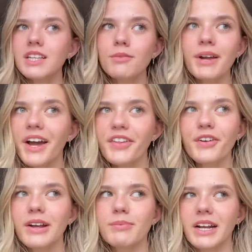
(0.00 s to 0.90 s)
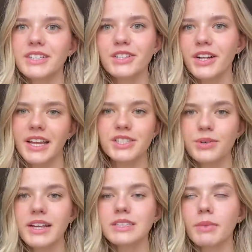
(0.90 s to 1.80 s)
My other grandparents aren't
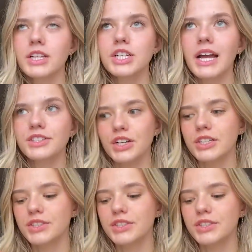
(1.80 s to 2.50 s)
into it as much as her.